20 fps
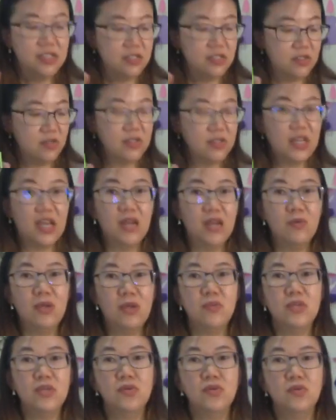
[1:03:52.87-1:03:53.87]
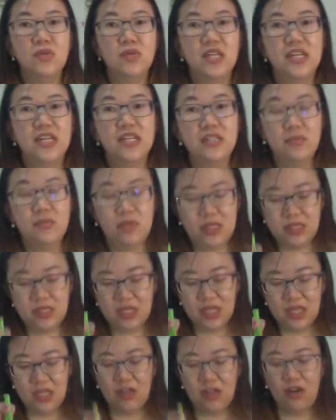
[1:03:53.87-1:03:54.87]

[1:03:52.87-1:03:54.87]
So now what we do is we stick it